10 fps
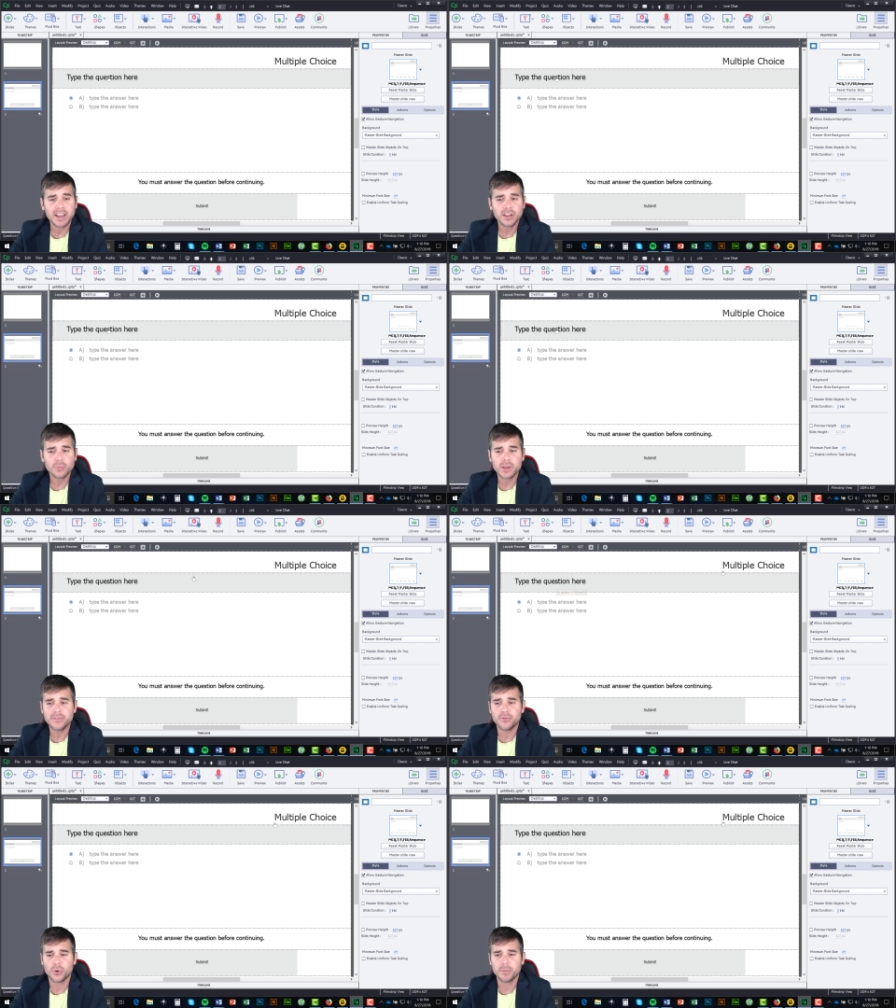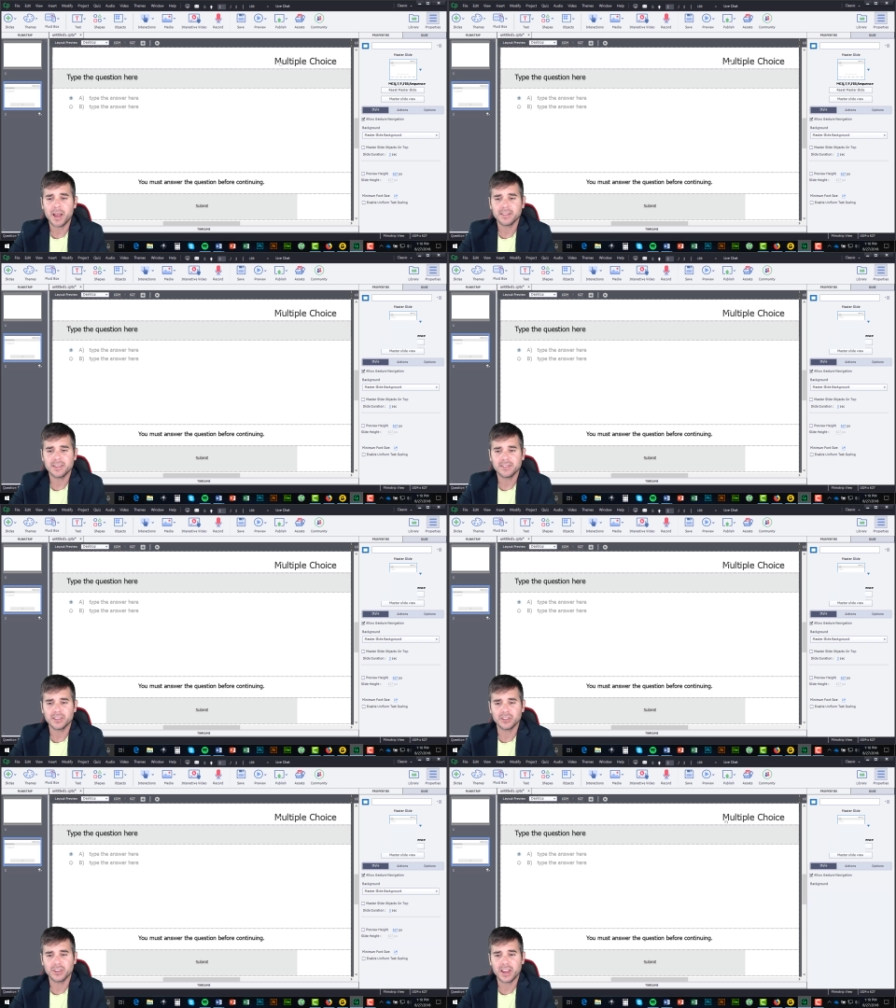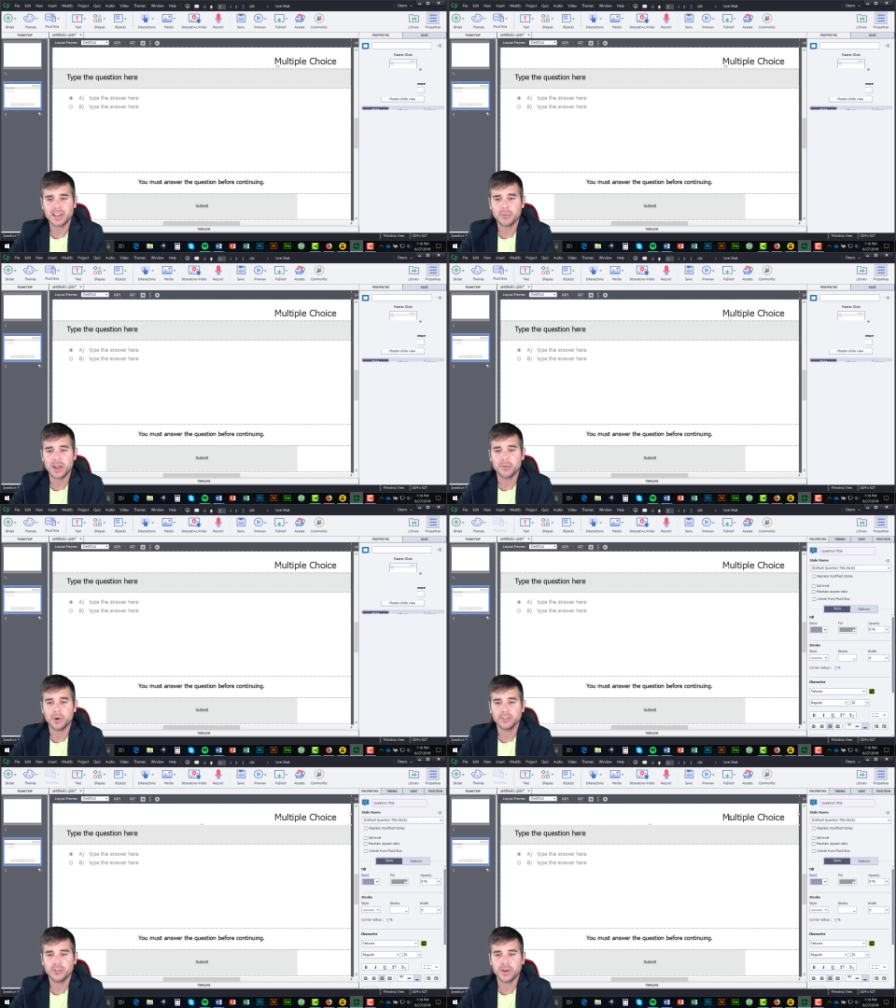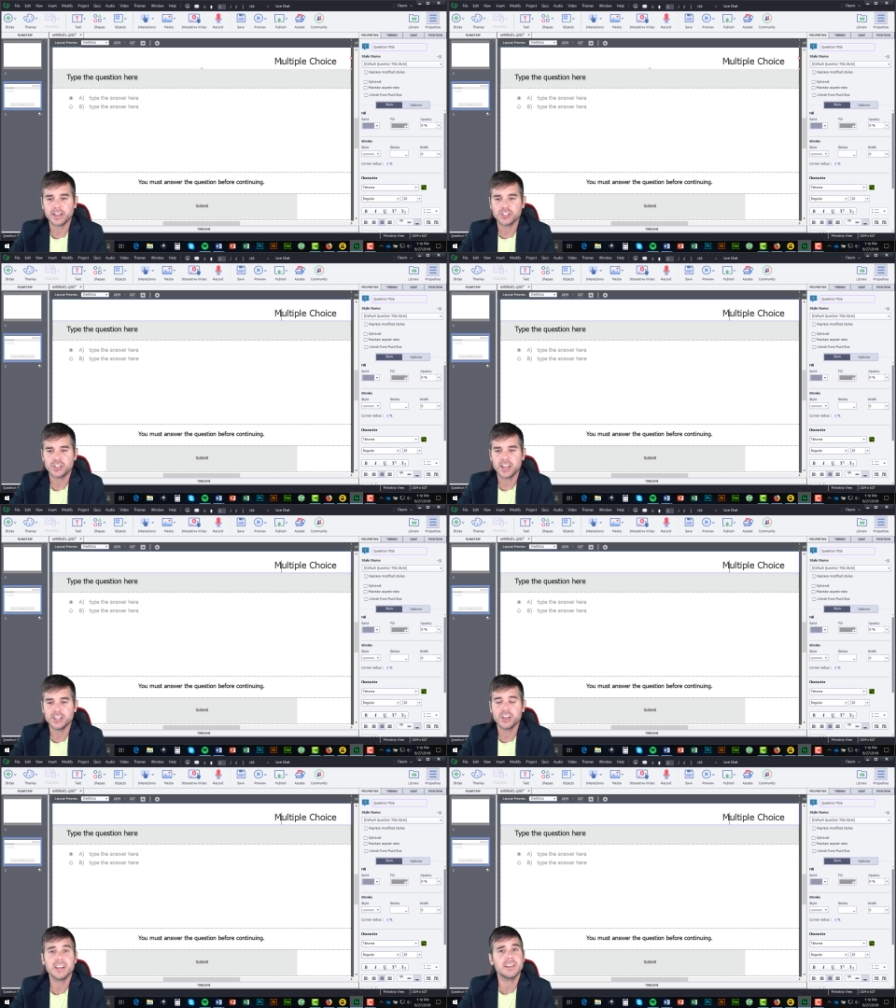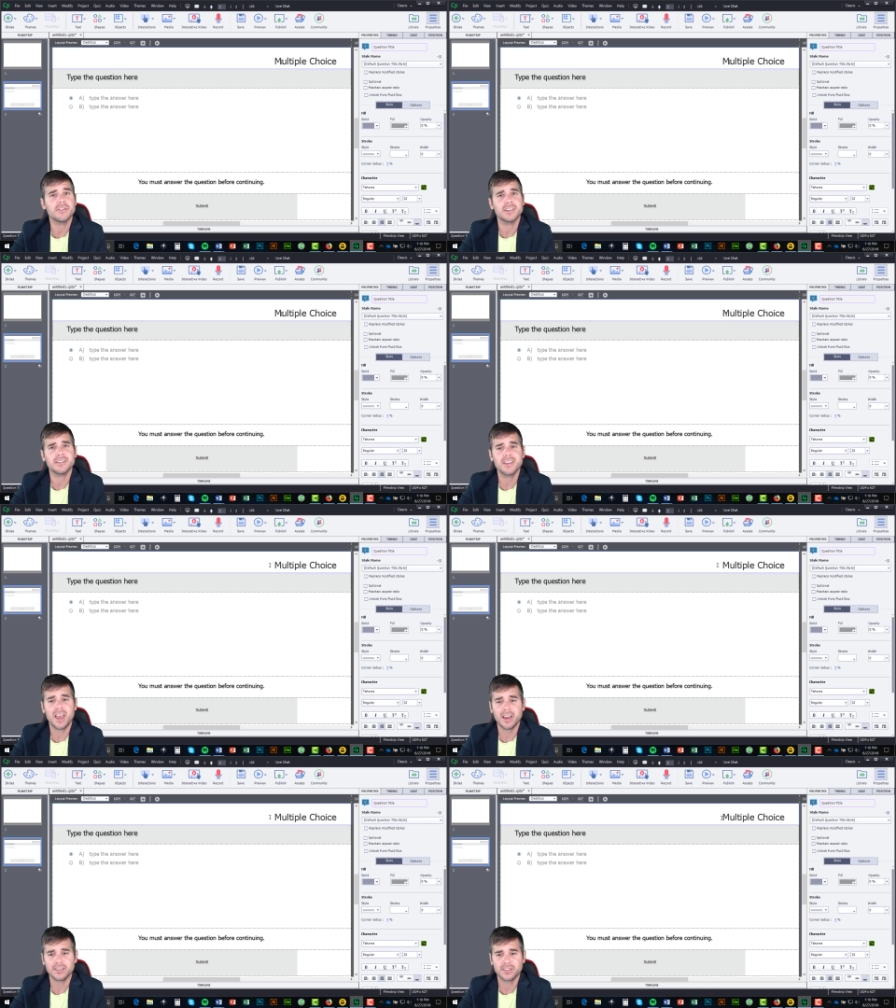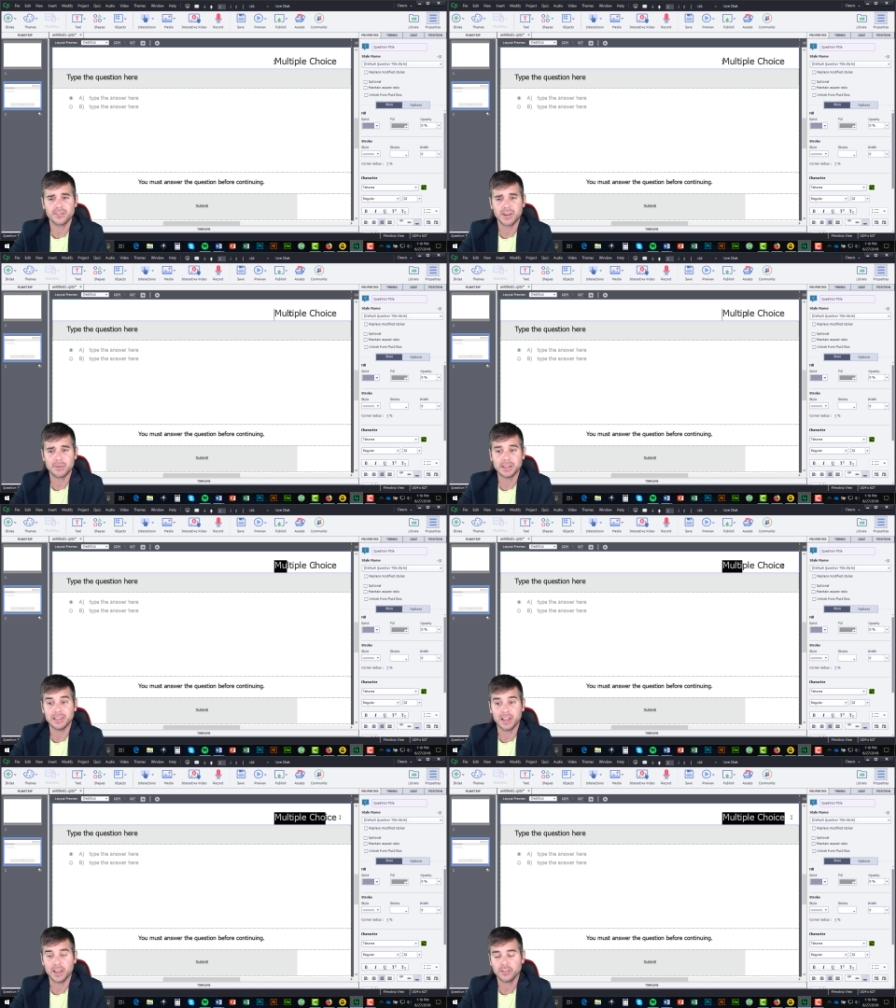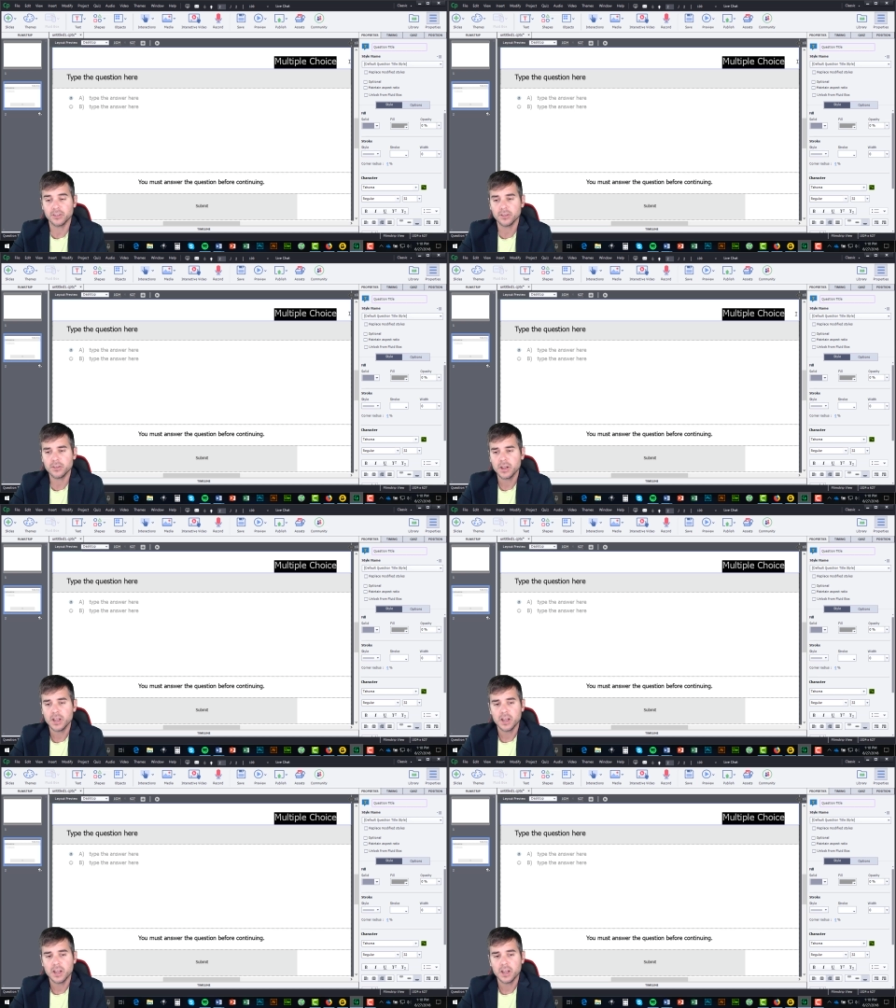I can reformat this to look any way I want to. I can change any of this text if I would like to.